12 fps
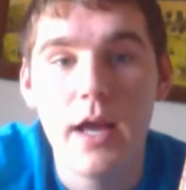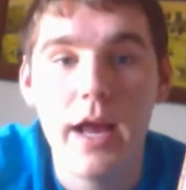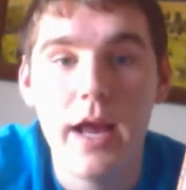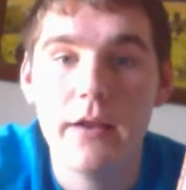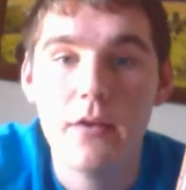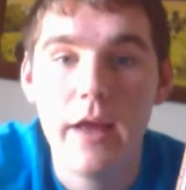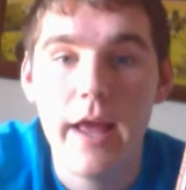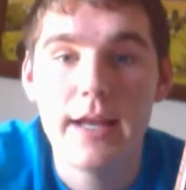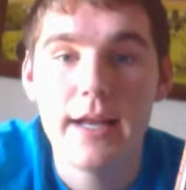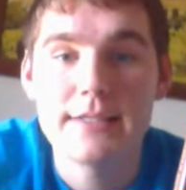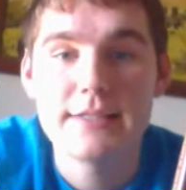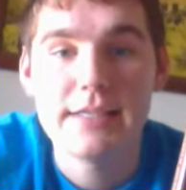and
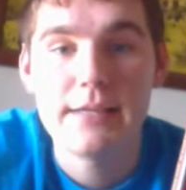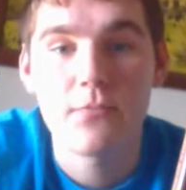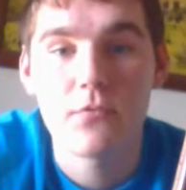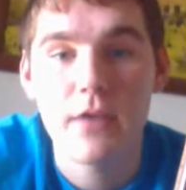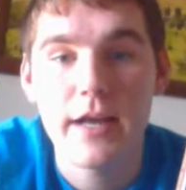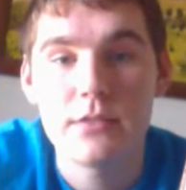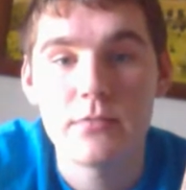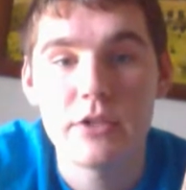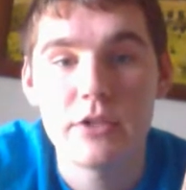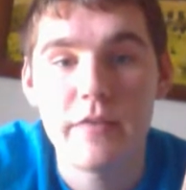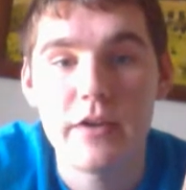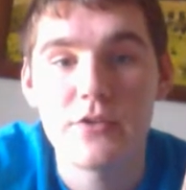NS Steam Freights,
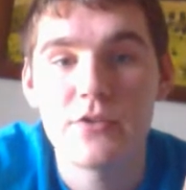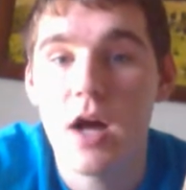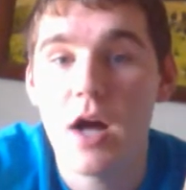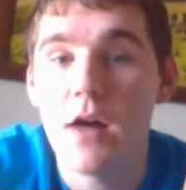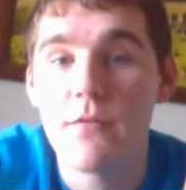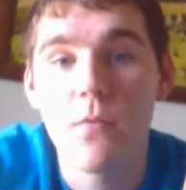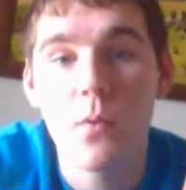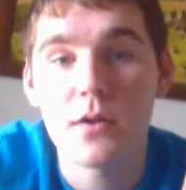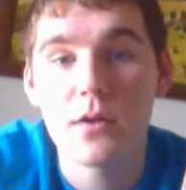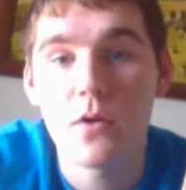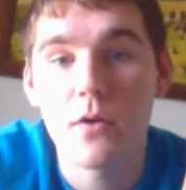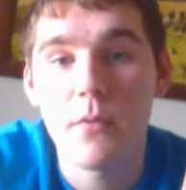which features all 4
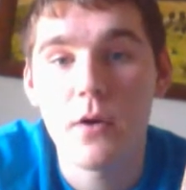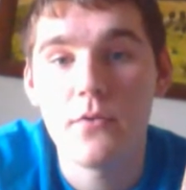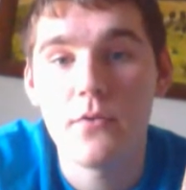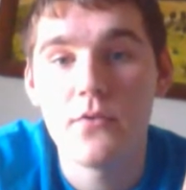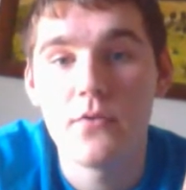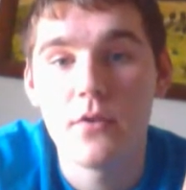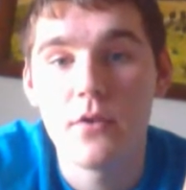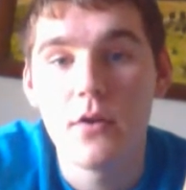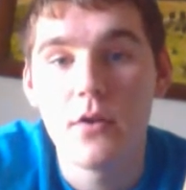locomotives